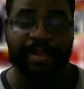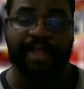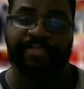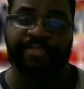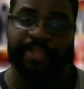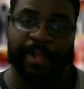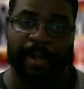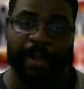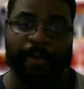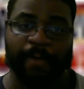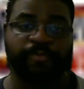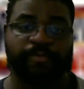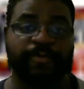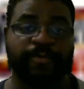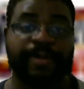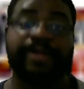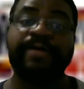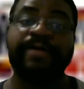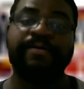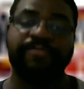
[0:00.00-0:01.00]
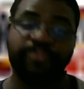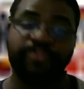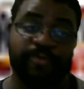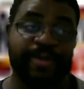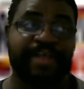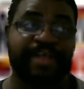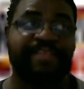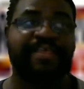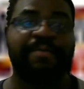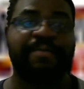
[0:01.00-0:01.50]
I think all three
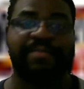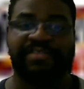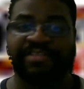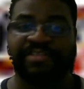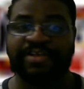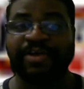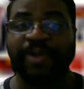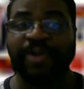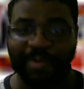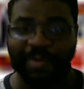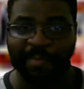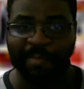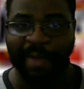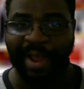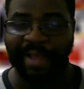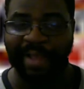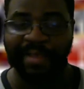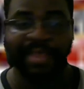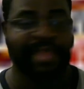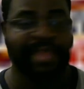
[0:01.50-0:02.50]
of them is good on the mic.